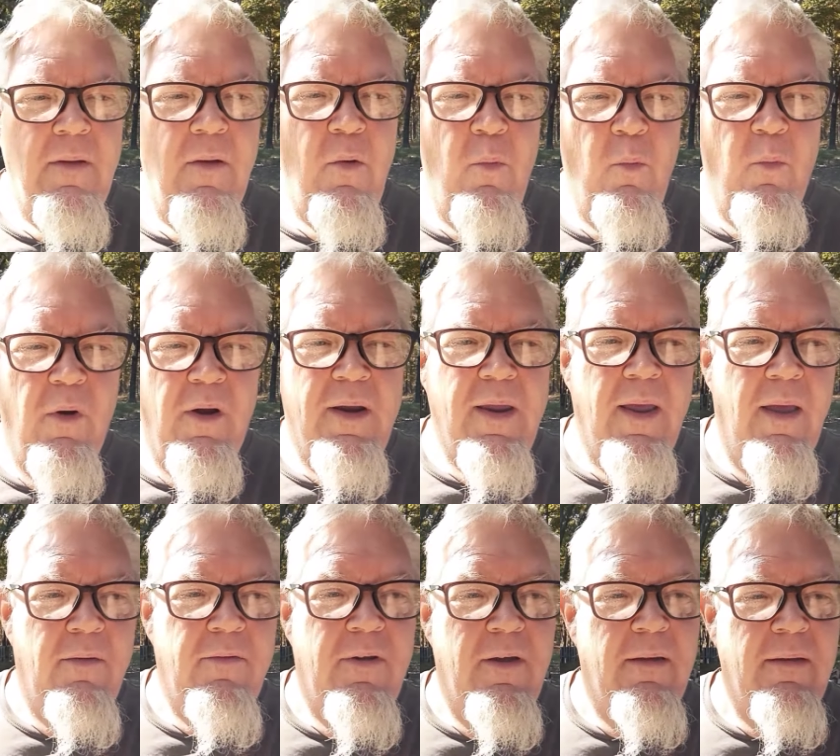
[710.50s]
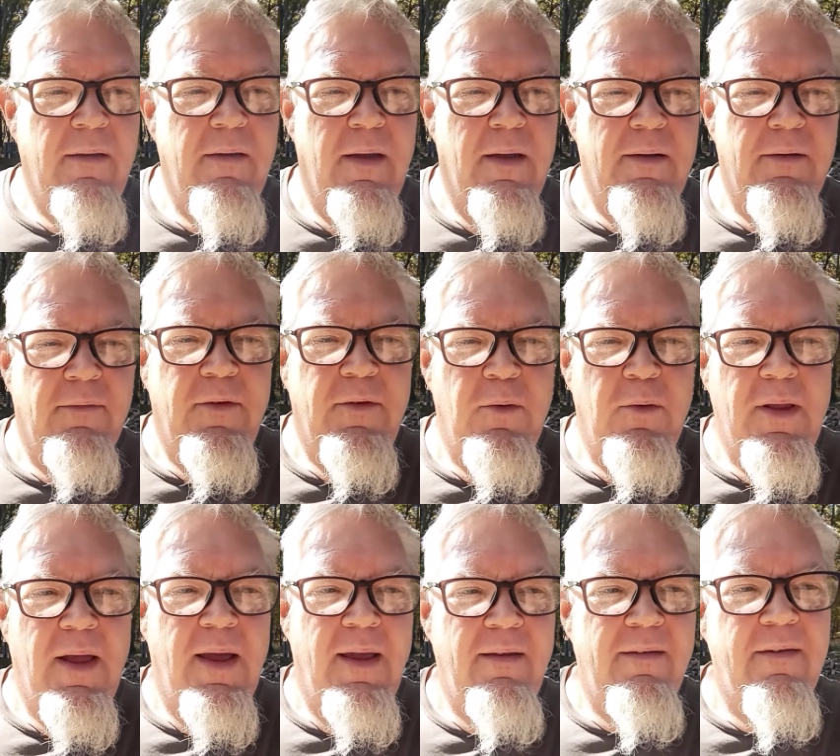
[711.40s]
we'll catch you in a few
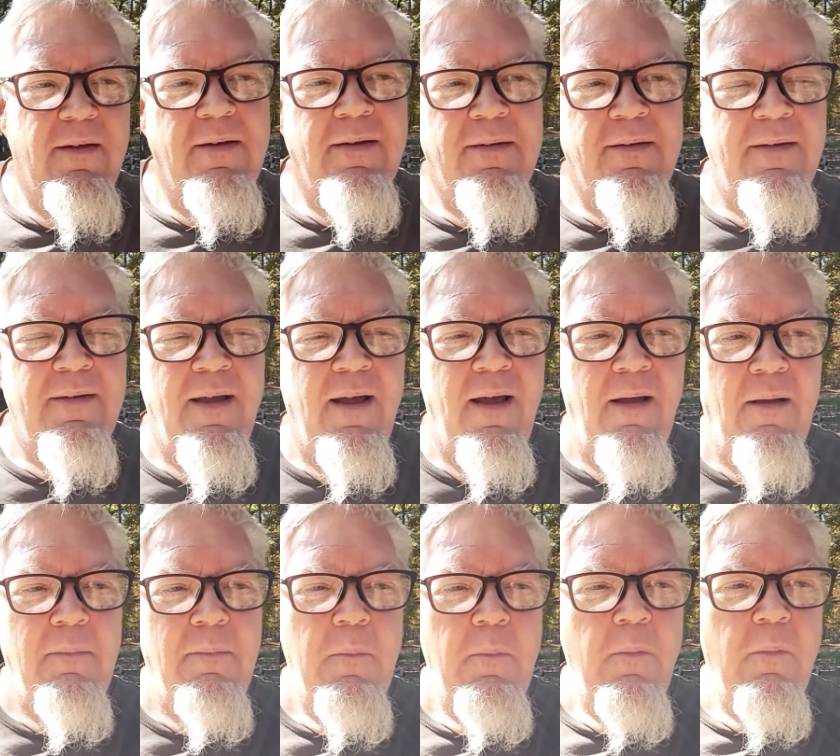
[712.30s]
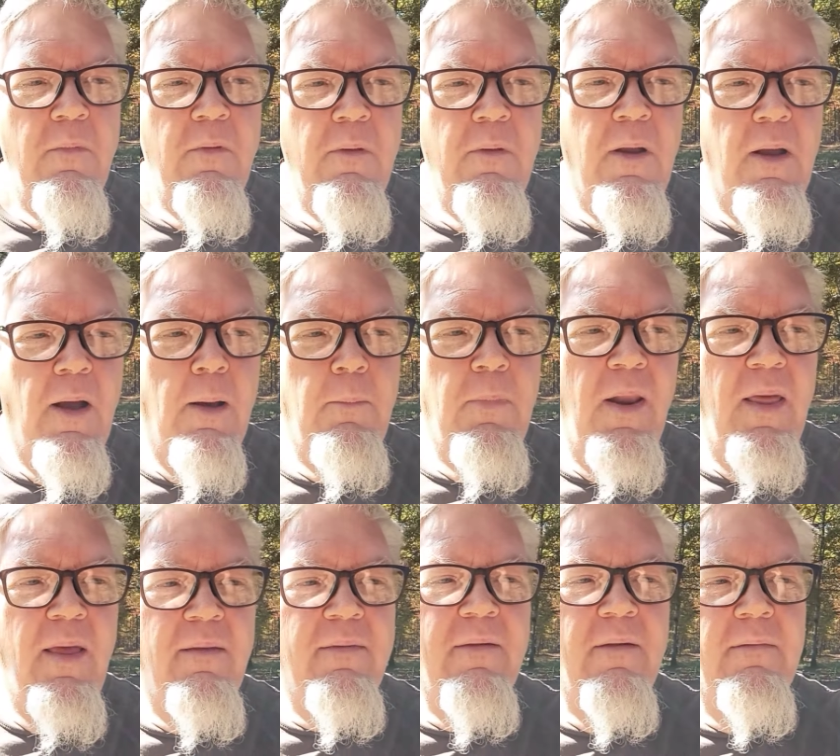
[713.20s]
days. God
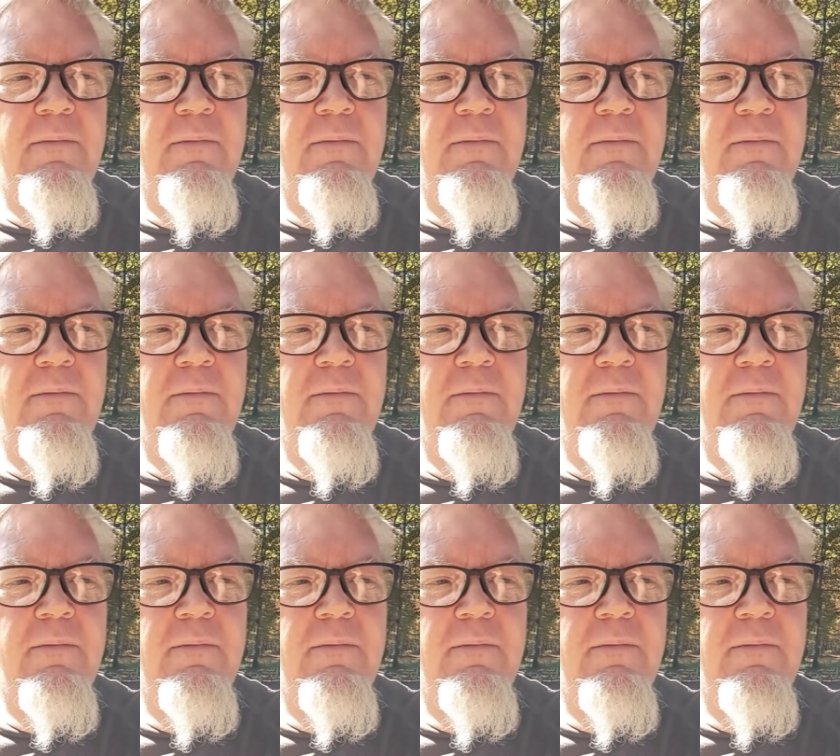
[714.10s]
bless.